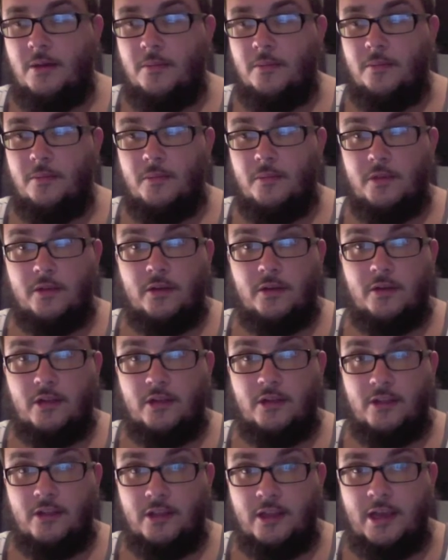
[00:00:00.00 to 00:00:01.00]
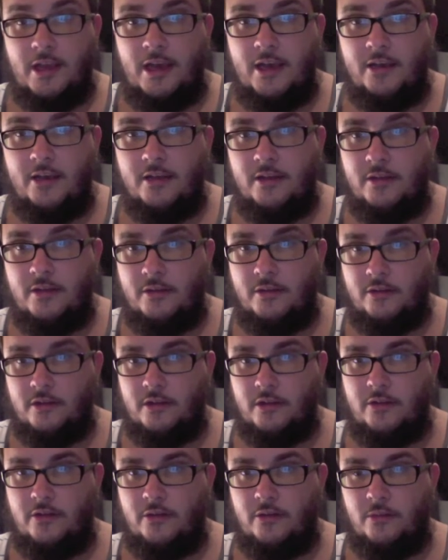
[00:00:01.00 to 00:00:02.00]
This goes out to the guys. This will
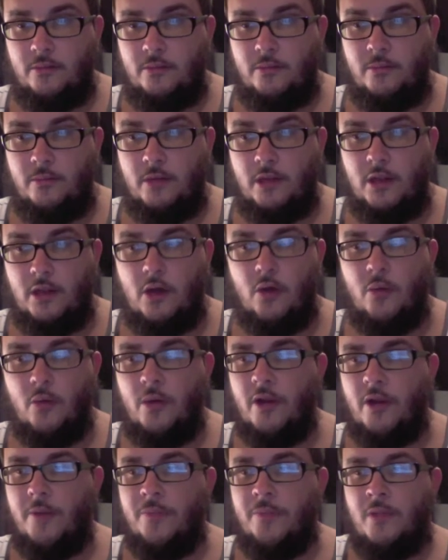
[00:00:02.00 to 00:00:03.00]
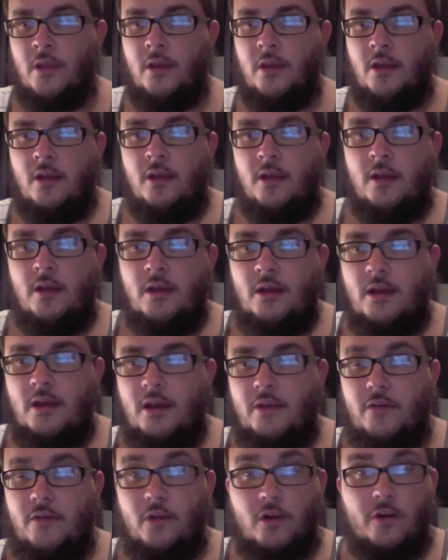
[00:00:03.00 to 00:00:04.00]
get you a long way.
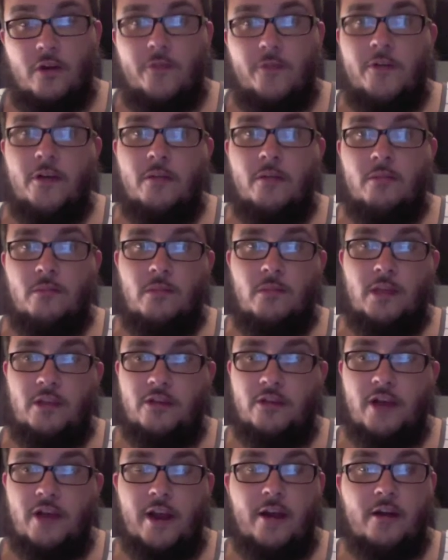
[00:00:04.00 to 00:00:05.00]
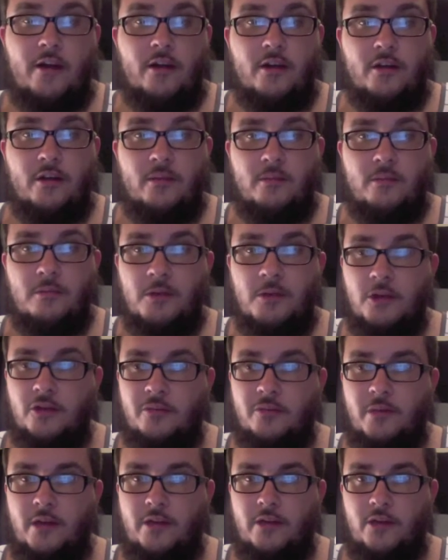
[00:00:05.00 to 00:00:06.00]
If your girlfriend gets her hair done, goes
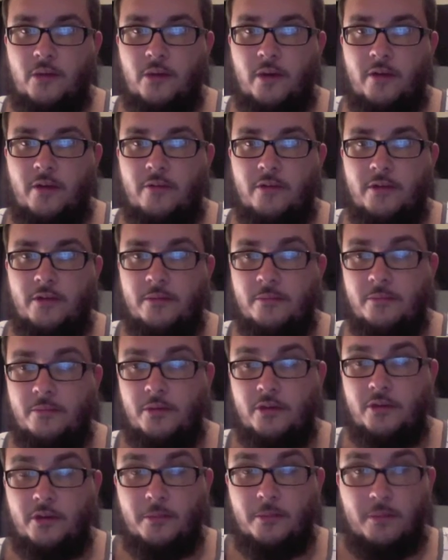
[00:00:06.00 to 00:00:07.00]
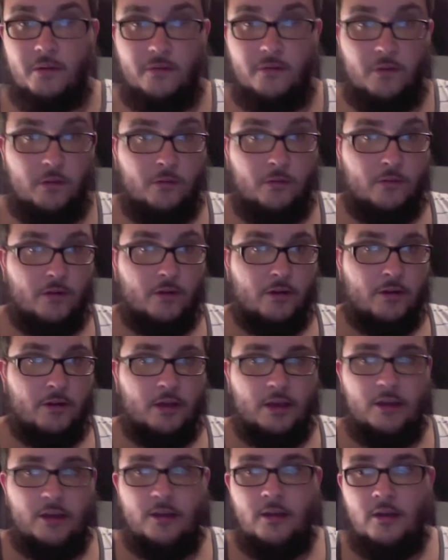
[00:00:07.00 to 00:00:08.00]
and buys a new outfit, puts on perfume for a
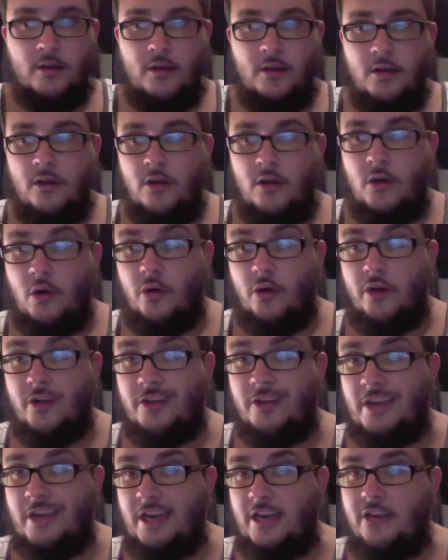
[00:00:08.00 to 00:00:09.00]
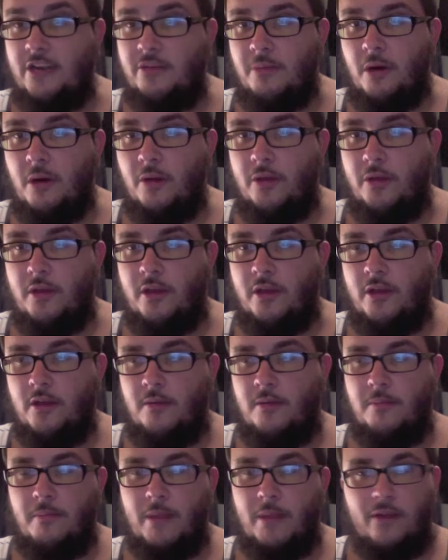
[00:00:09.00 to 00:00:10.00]
date, or does any small thing,
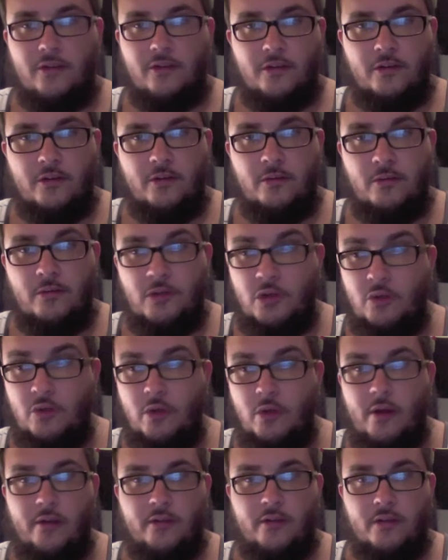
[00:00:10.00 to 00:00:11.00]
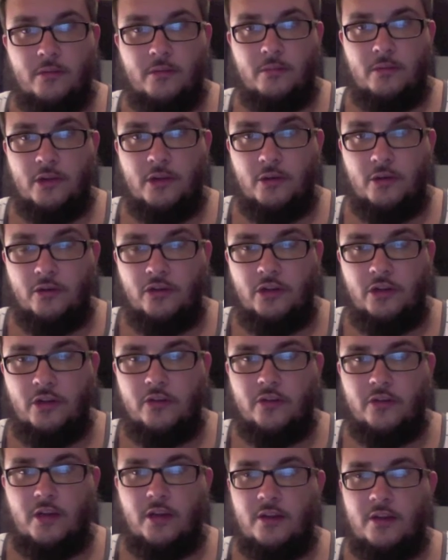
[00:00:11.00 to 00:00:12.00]
make sure you notice it. Tell her she
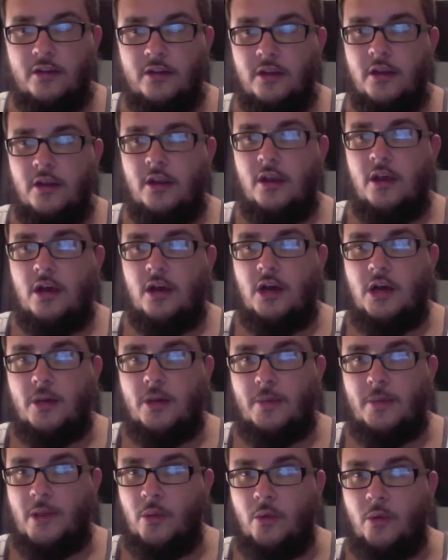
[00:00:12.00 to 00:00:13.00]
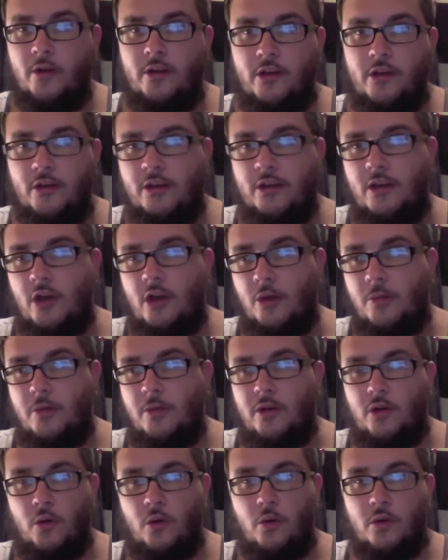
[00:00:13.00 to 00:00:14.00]
looks nice. It wouldn't kill you to open
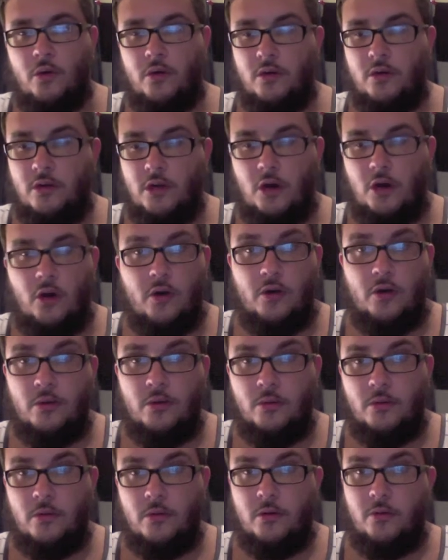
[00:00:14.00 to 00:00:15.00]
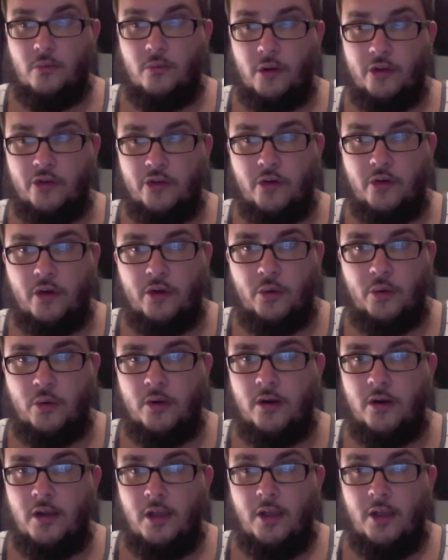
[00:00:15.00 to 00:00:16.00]
a door, car door, restaurant
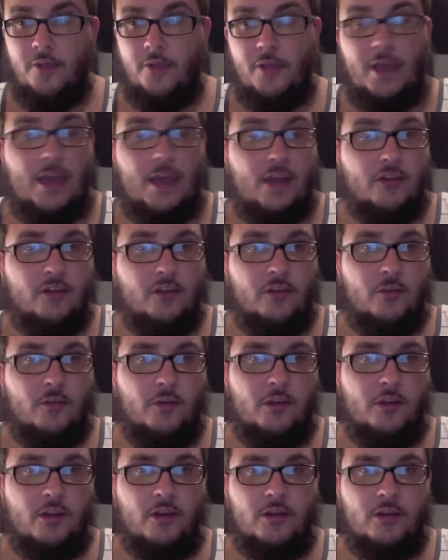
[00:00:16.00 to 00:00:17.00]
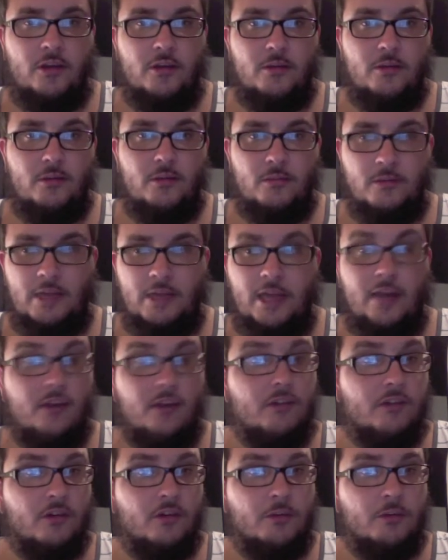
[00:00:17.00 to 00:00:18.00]
door. That kind of stuff wouldn't kill you.
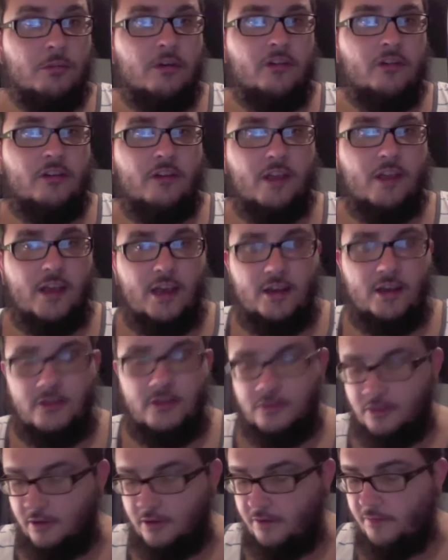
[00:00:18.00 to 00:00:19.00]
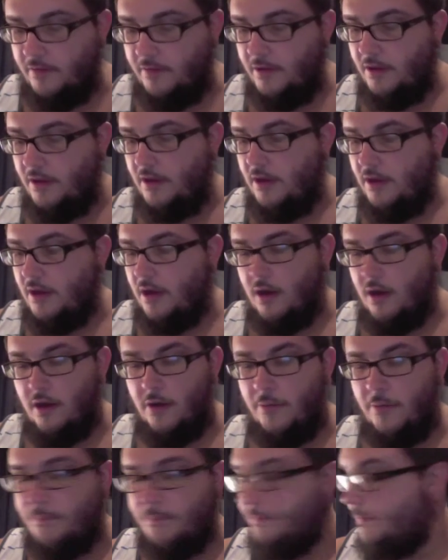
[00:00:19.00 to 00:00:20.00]
Ladies still appreciate that kind of stuff.
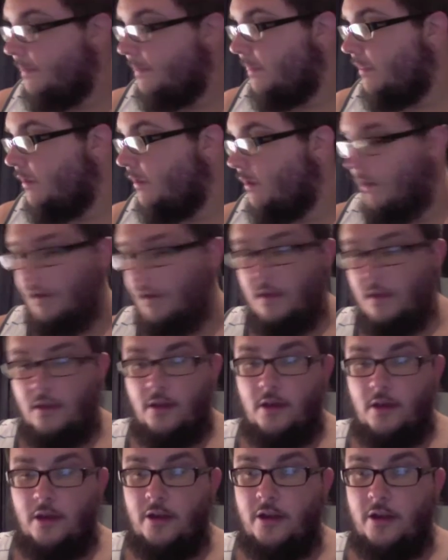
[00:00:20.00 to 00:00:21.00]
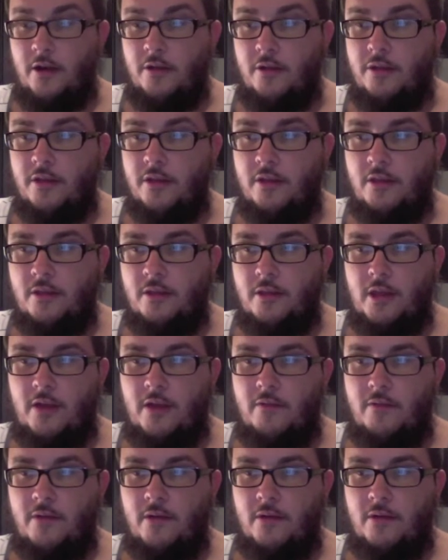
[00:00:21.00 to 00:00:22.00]
Another thing that
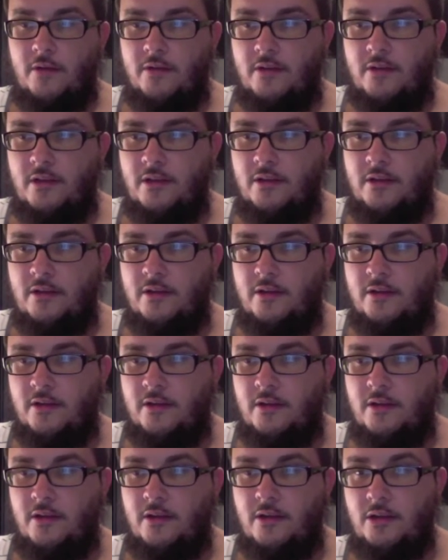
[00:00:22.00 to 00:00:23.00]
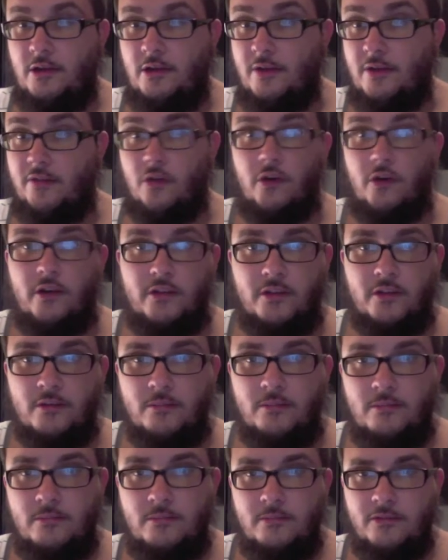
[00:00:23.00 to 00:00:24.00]
I've noticed is you have to listen.
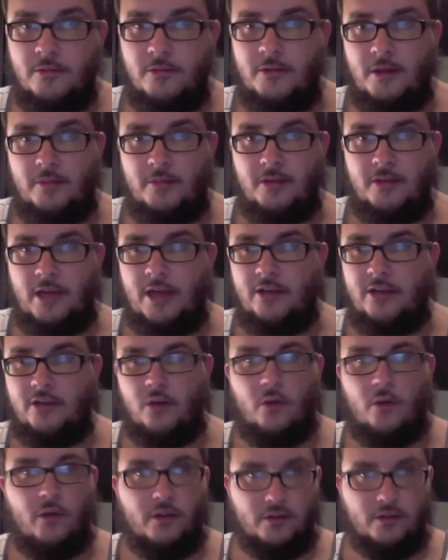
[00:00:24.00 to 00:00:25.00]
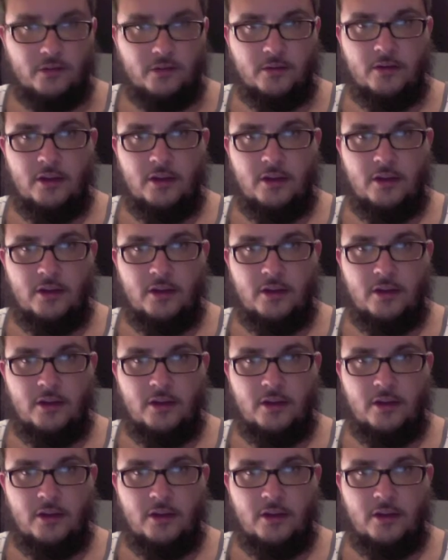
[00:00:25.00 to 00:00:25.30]
Sometimes guys don't listen.